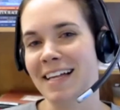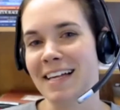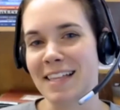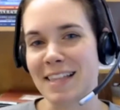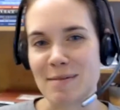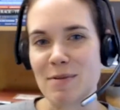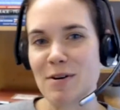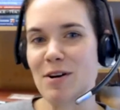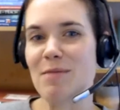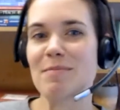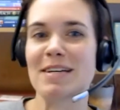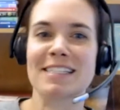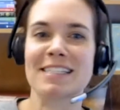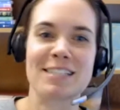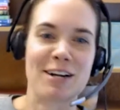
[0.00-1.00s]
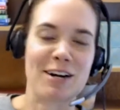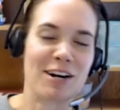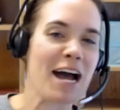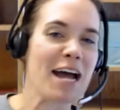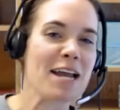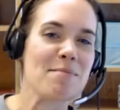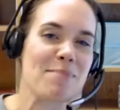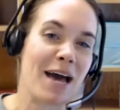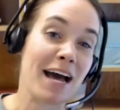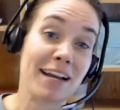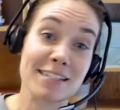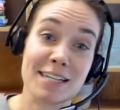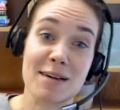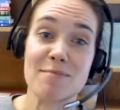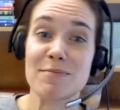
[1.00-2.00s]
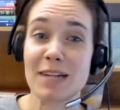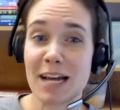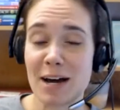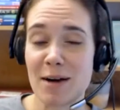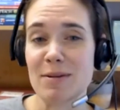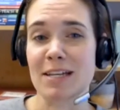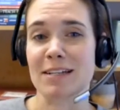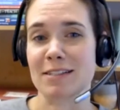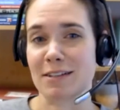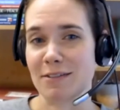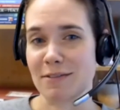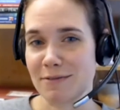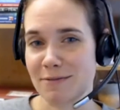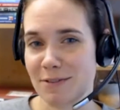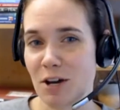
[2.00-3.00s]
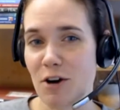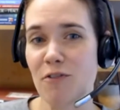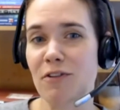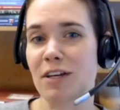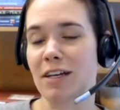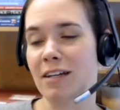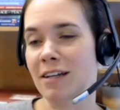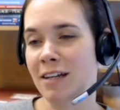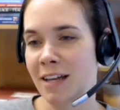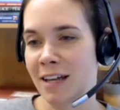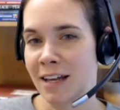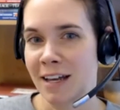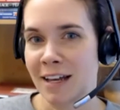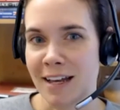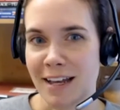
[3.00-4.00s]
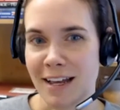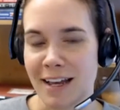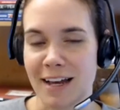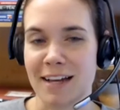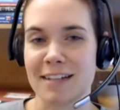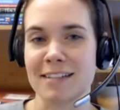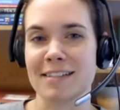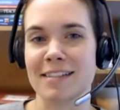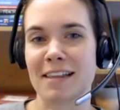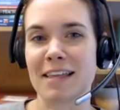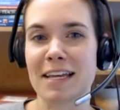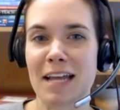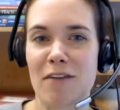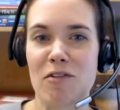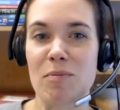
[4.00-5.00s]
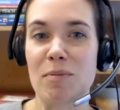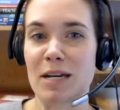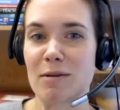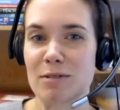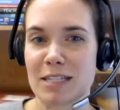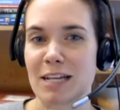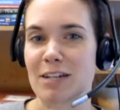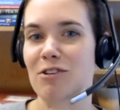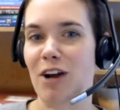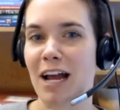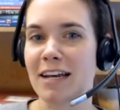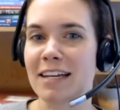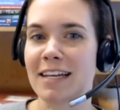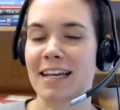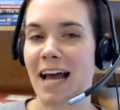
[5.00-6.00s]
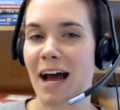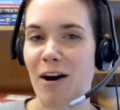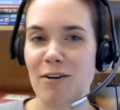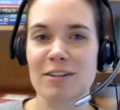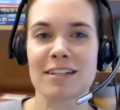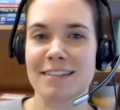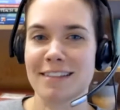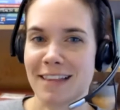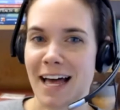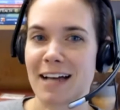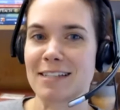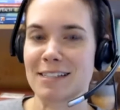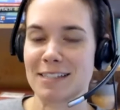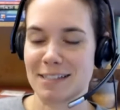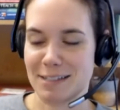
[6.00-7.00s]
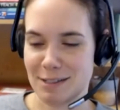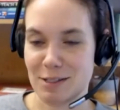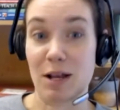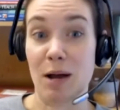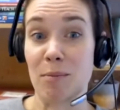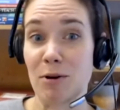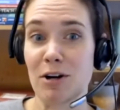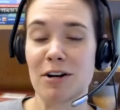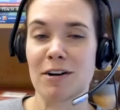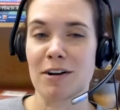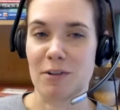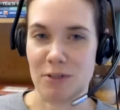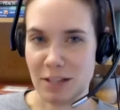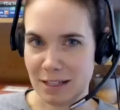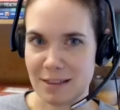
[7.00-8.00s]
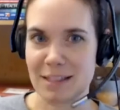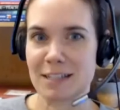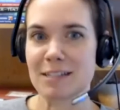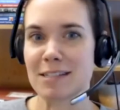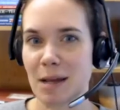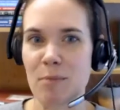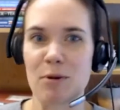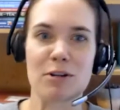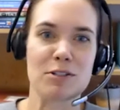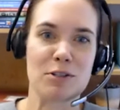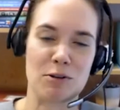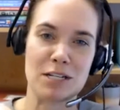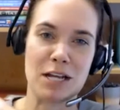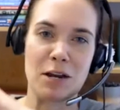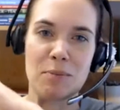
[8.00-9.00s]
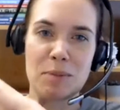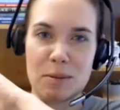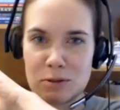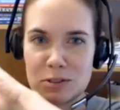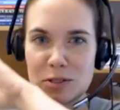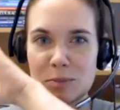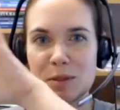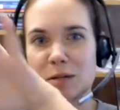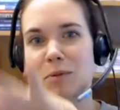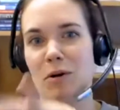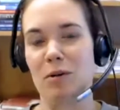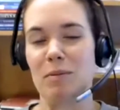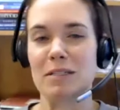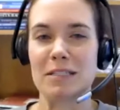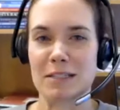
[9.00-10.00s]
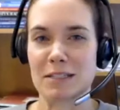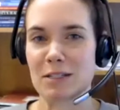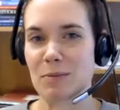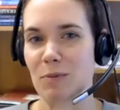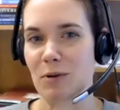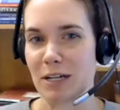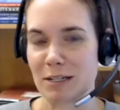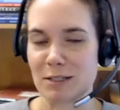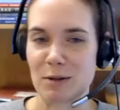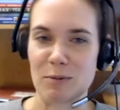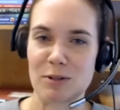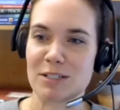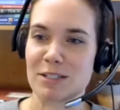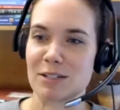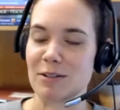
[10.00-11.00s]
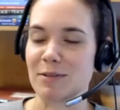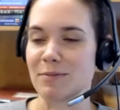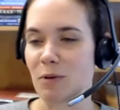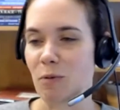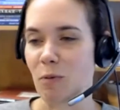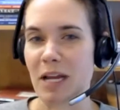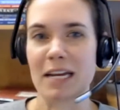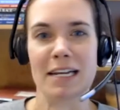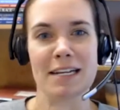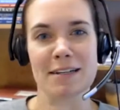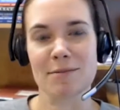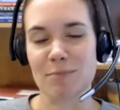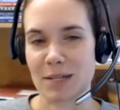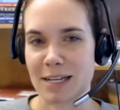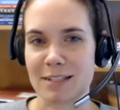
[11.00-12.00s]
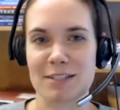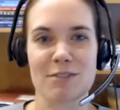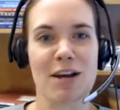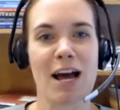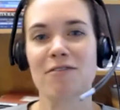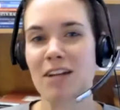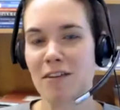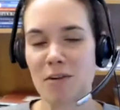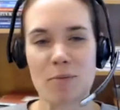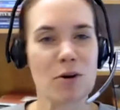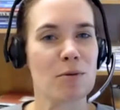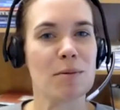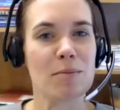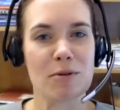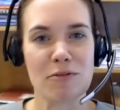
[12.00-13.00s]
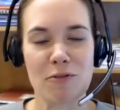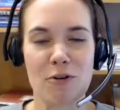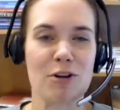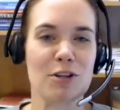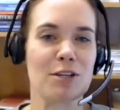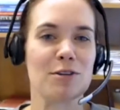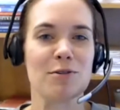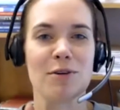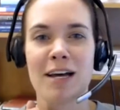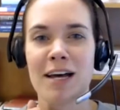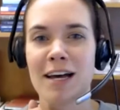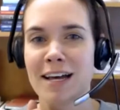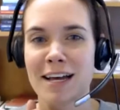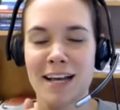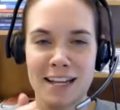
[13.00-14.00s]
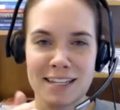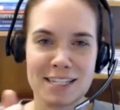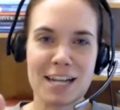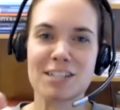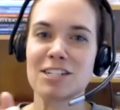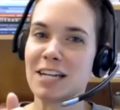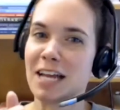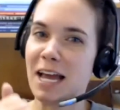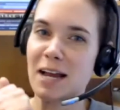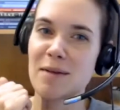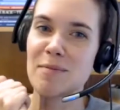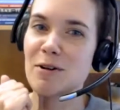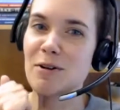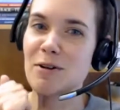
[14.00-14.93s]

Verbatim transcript: the permits are kind of backed up now because of COVID. And I think everybody was like trying to get out last summer or like this summer. So a ton of people submitted permits in the spring. So we're still waiting because you have to have a permit before you touch an animal